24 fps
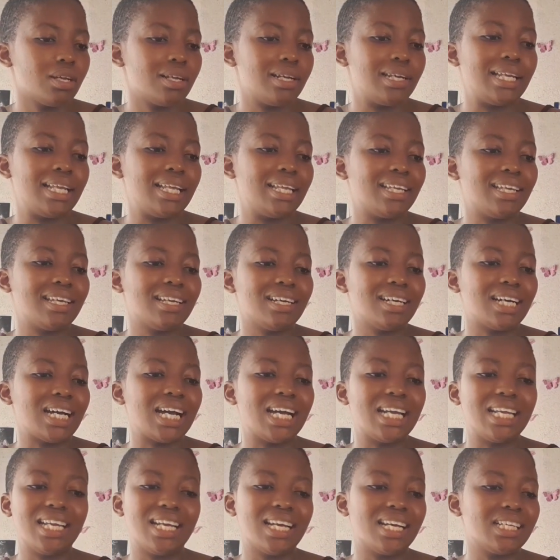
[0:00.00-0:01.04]
Like,
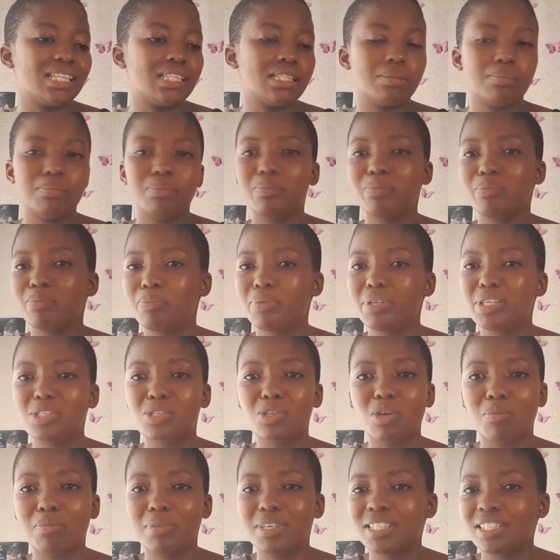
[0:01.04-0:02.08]
I guys, please
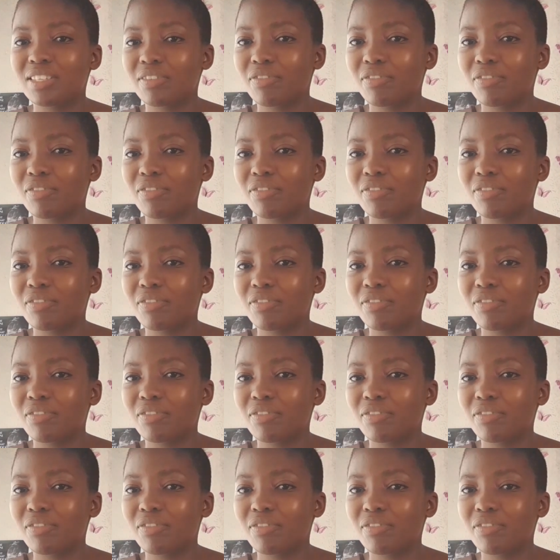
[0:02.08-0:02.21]
comment